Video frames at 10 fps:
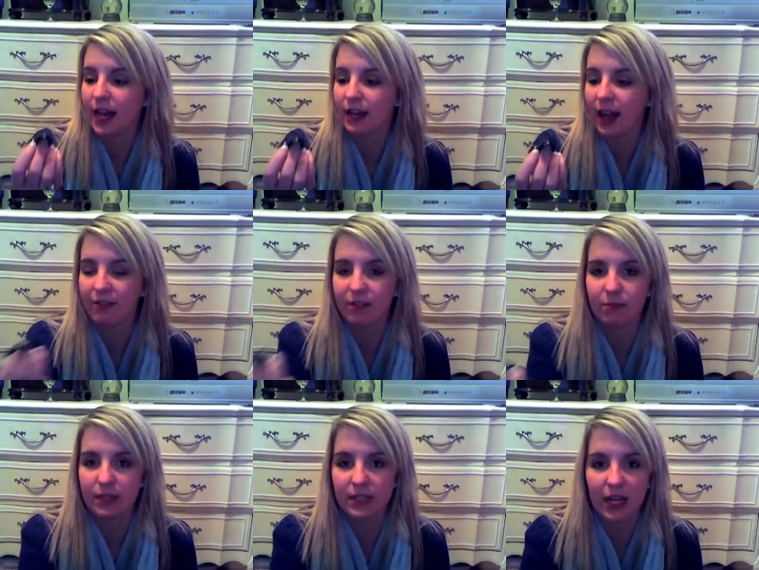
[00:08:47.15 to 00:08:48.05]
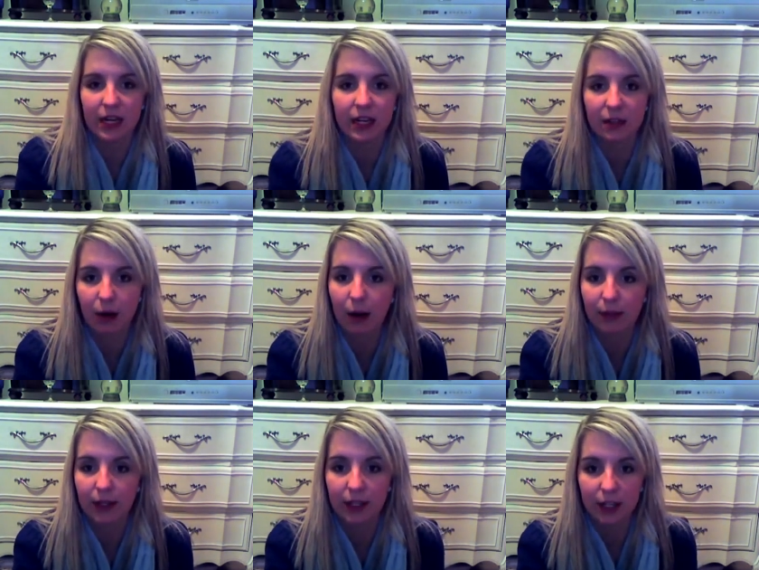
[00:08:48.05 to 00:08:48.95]
I haven't been tanning in
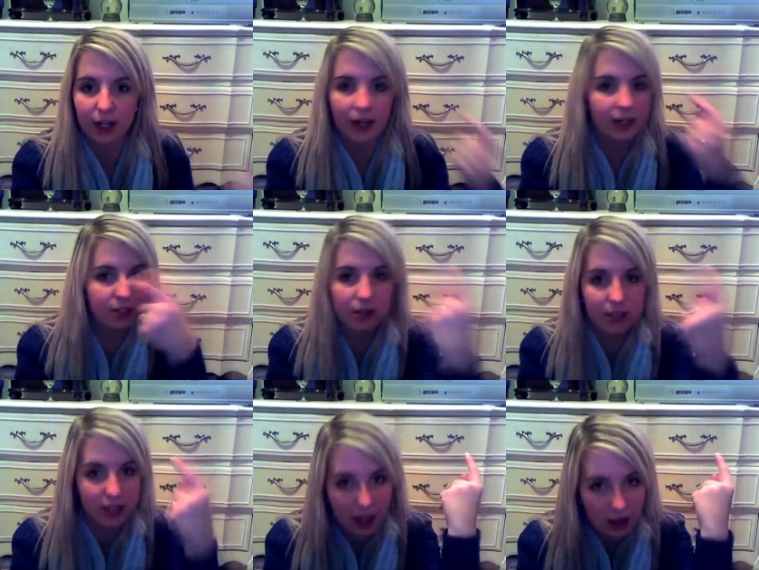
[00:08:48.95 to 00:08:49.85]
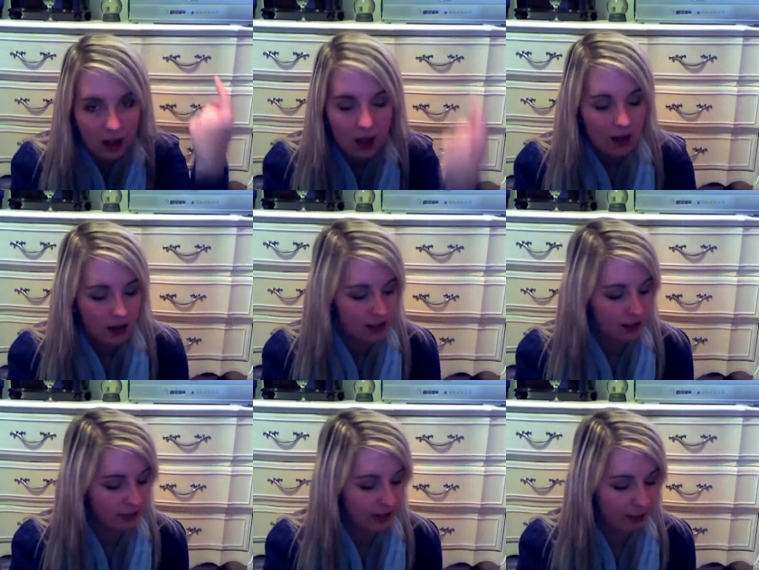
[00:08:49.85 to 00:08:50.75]
probably a year, as you can tell, because
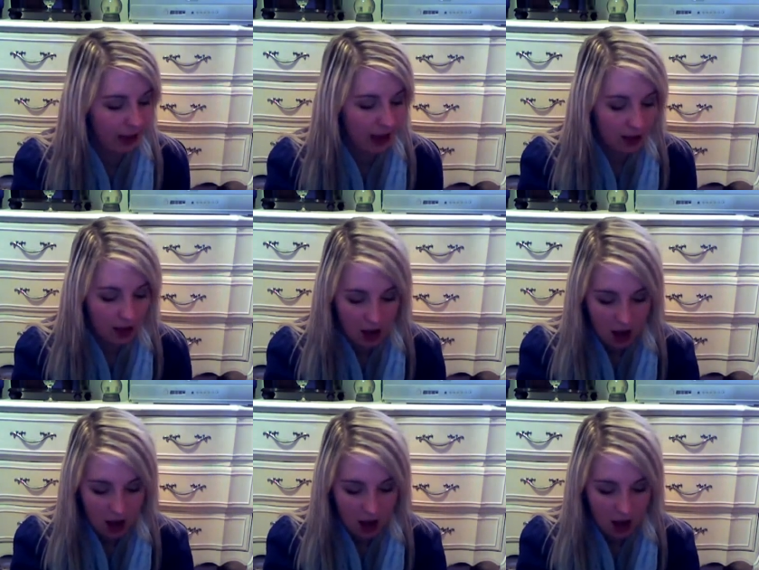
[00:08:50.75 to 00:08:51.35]
I'm very pale.